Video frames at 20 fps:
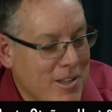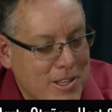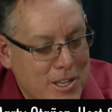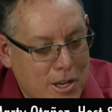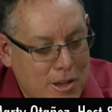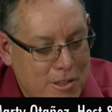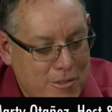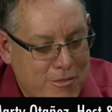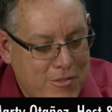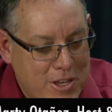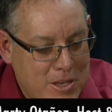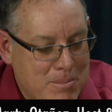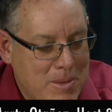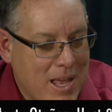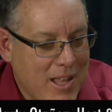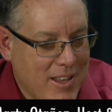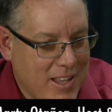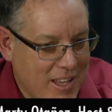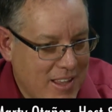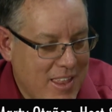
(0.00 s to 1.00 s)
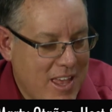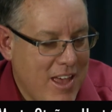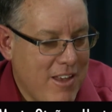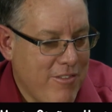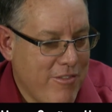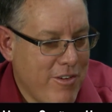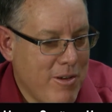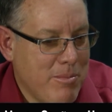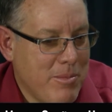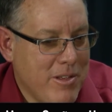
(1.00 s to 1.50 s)
you know, the feedback like that
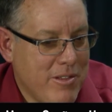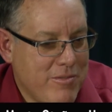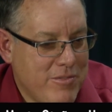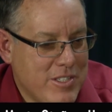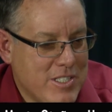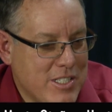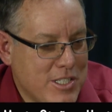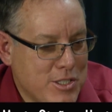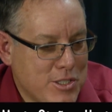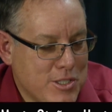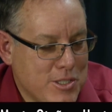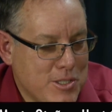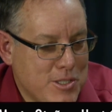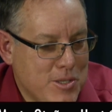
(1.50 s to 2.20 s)
from a physician.